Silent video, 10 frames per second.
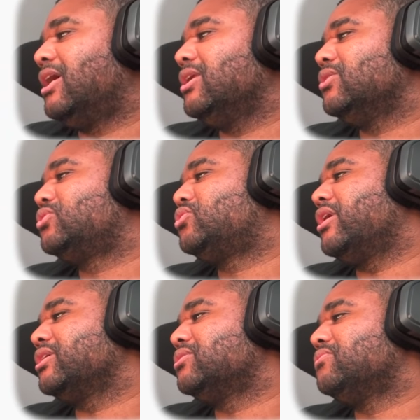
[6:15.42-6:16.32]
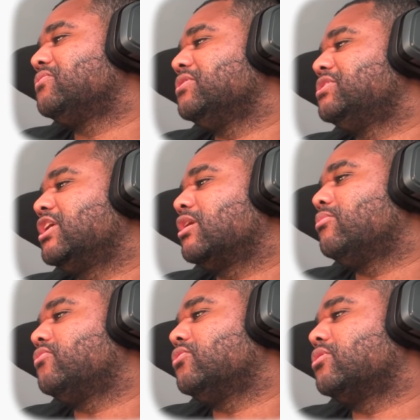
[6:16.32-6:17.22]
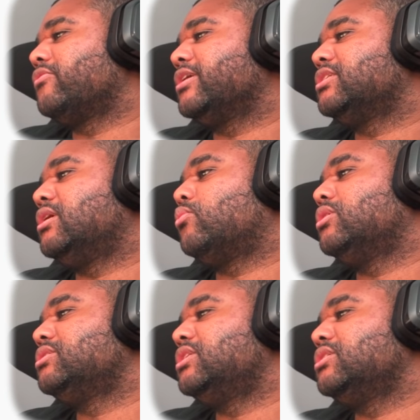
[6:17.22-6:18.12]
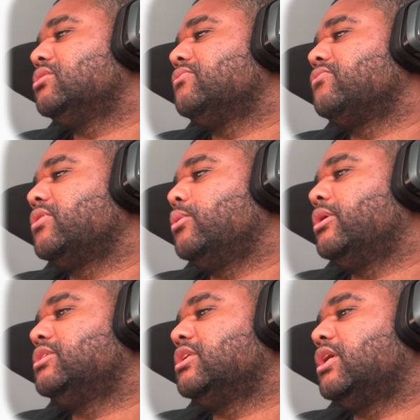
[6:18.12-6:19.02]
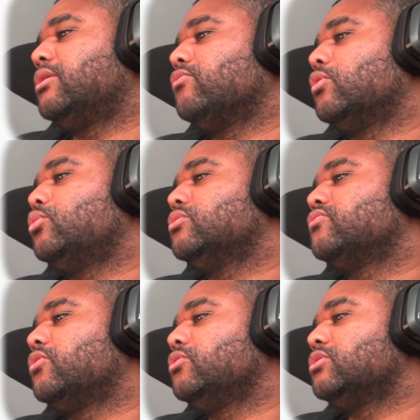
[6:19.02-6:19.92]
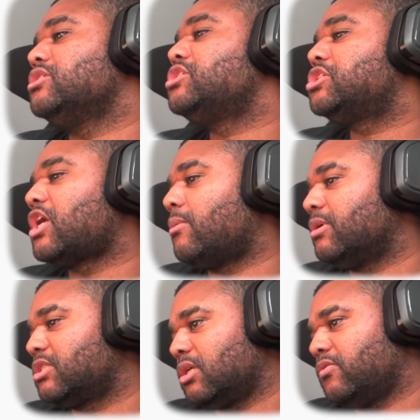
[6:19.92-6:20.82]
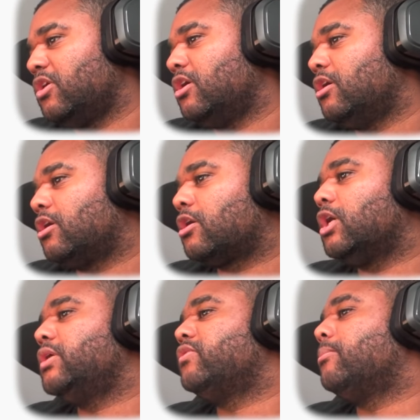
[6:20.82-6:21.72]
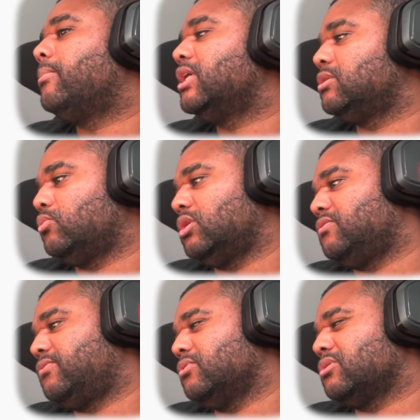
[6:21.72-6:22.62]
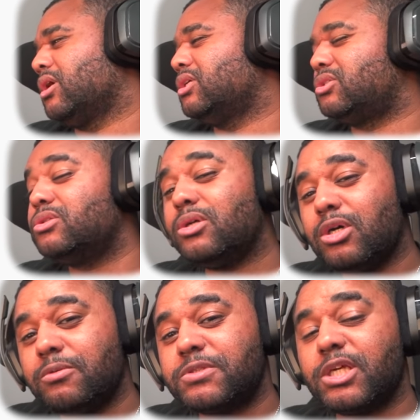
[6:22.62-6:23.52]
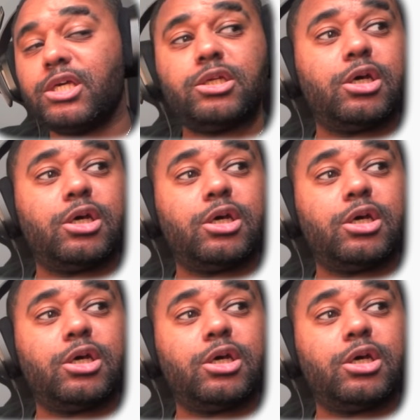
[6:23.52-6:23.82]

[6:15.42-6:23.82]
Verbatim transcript: I lost traction for a second before correcting at 160 on freeway today and the road was frozen. I shat myself. I can't even imagine what this feels like. Do you know what I'm saying?